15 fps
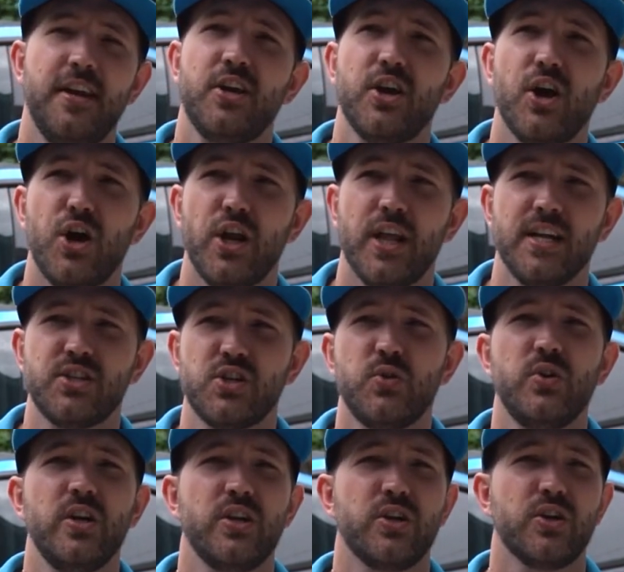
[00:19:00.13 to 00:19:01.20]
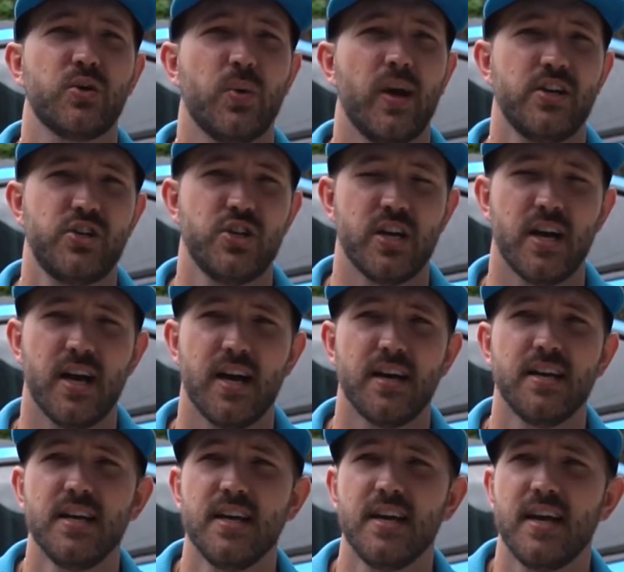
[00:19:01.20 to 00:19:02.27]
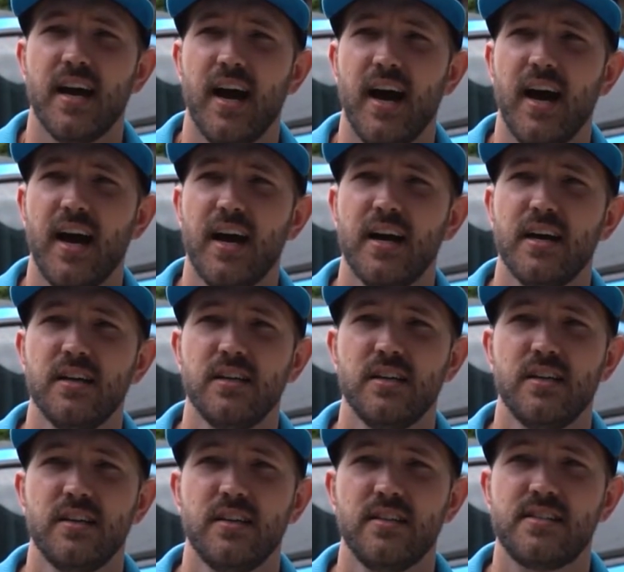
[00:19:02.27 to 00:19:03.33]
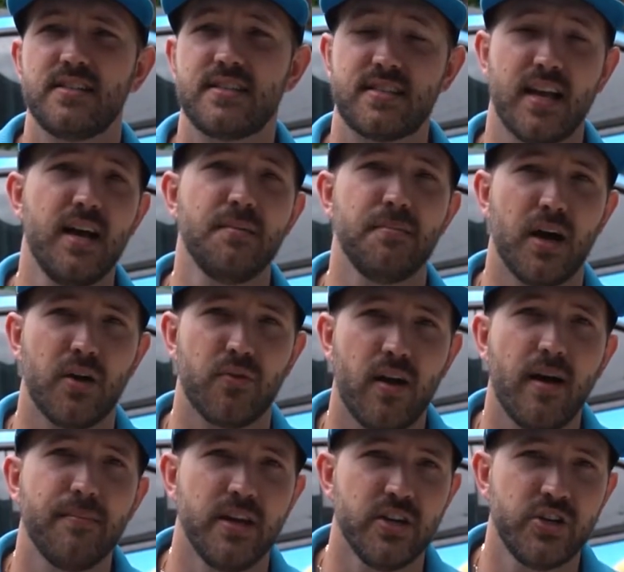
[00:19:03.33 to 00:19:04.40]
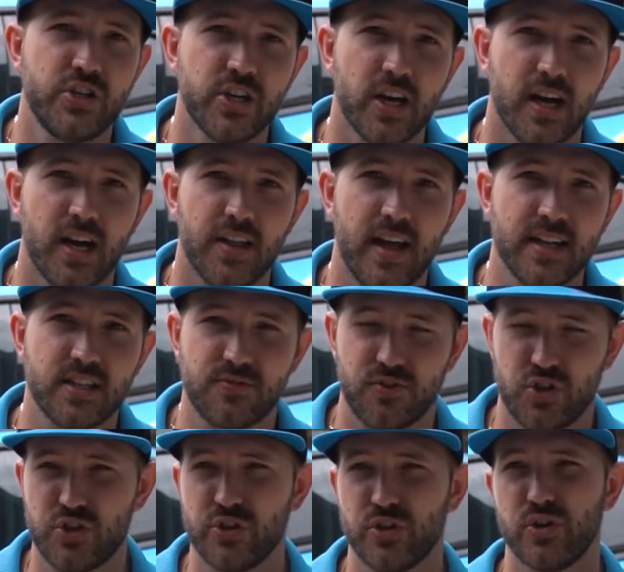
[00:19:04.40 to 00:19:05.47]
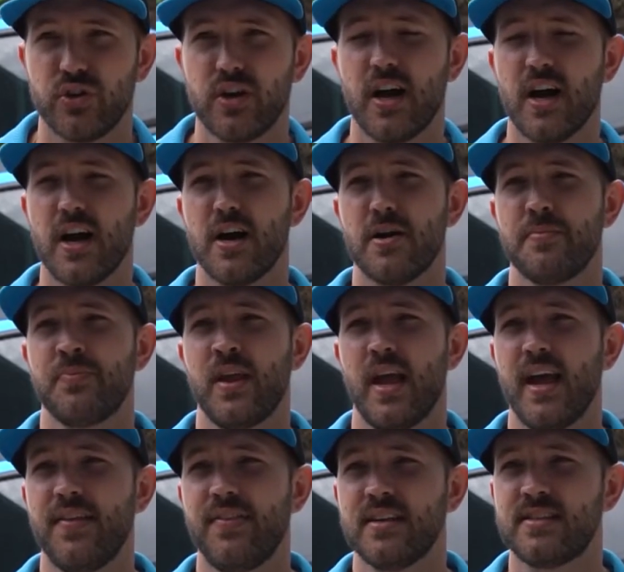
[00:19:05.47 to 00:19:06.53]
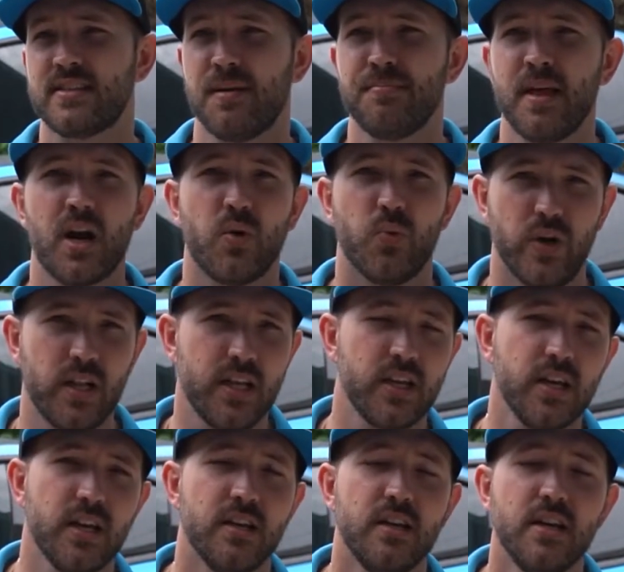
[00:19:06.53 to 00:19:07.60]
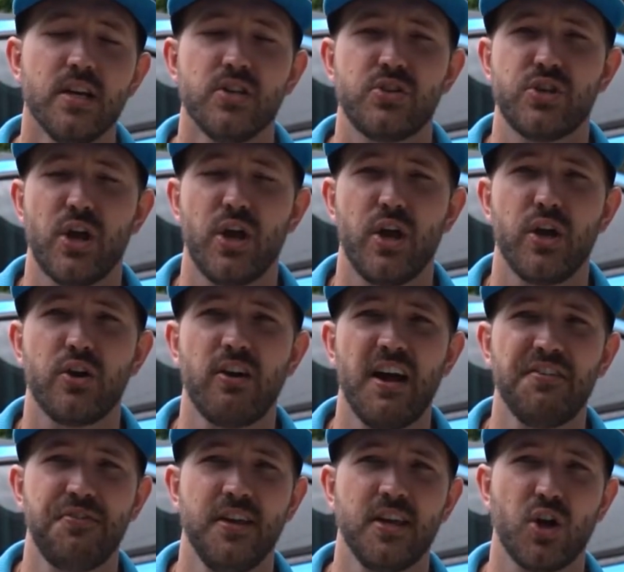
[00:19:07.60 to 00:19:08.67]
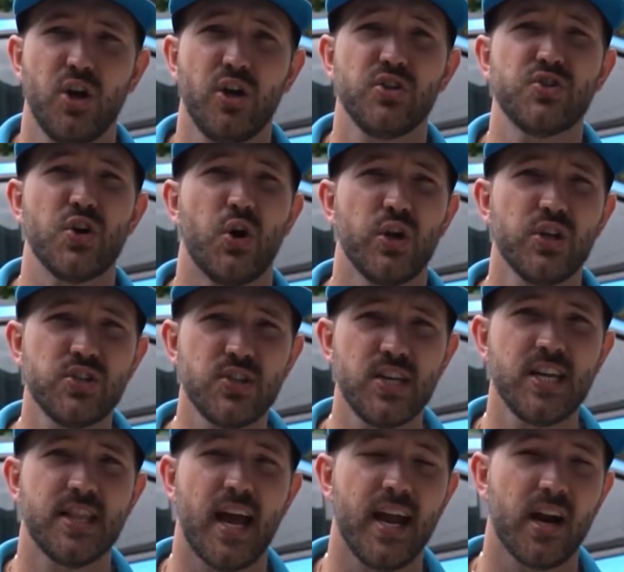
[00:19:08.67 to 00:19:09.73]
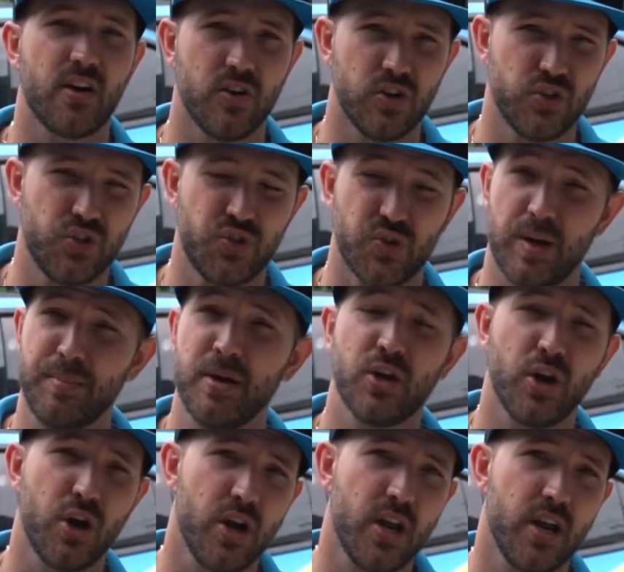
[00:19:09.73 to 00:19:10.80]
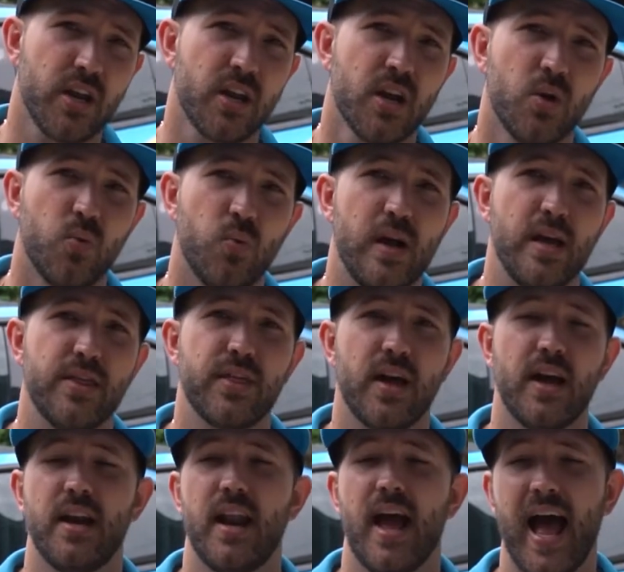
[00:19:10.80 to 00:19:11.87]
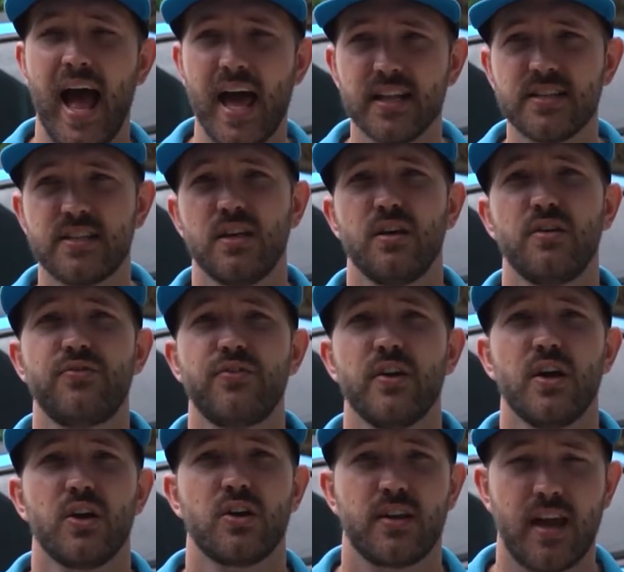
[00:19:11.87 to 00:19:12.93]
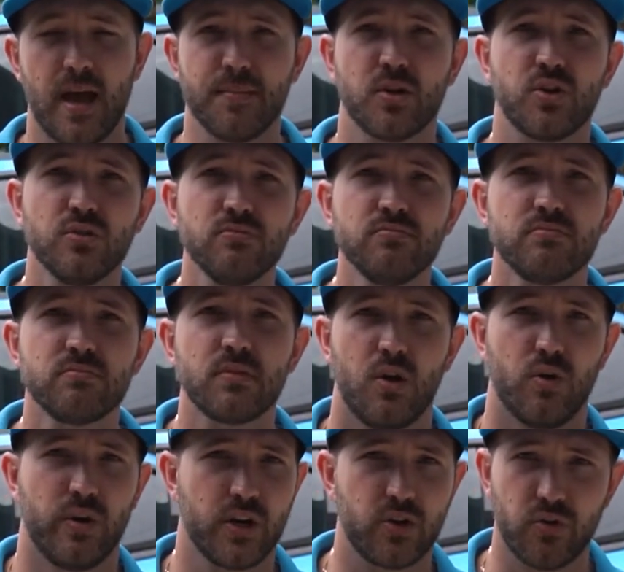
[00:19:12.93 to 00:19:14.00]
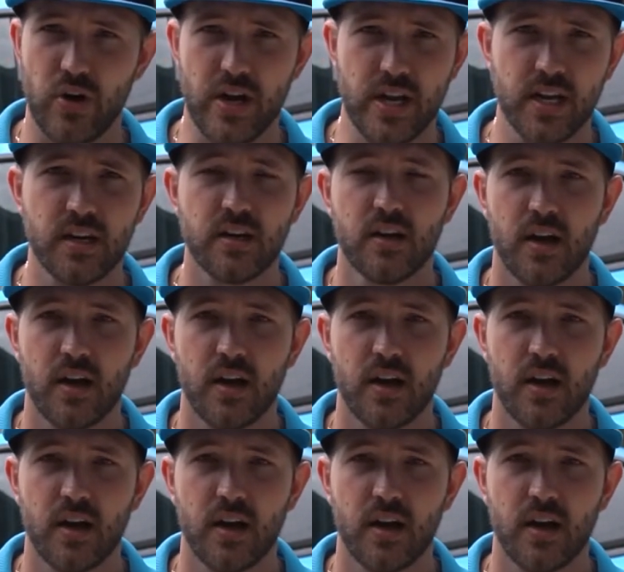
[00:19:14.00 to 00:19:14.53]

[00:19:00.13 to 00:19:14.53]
coating? That's a really good question. Some are rubbish, that's for sure, and there's some that are really good. So graphene coatings, honestly, they are a ceramic coating with an additive chemical or ingredient,